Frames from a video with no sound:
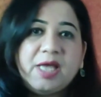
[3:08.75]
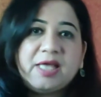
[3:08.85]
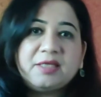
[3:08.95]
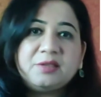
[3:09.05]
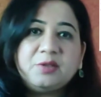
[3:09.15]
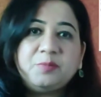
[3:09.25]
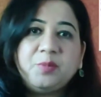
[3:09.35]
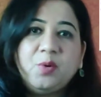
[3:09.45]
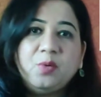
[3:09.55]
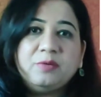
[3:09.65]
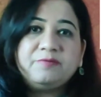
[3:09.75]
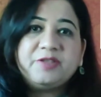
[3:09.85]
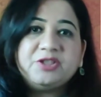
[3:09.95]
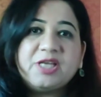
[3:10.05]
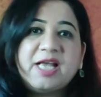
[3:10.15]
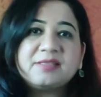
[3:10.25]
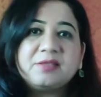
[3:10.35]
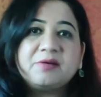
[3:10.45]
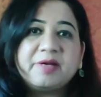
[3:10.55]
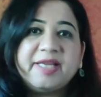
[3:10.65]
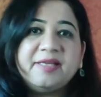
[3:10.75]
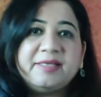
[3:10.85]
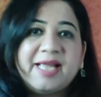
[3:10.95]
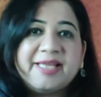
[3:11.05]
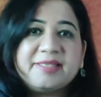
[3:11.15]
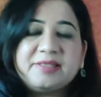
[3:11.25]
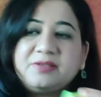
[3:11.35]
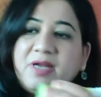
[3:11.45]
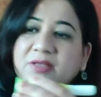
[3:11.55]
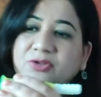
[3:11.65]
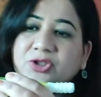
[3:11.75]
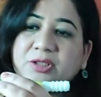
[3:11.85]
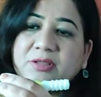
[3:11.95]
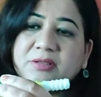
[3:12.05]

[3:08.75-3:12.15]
another bone which has a ring-like structure,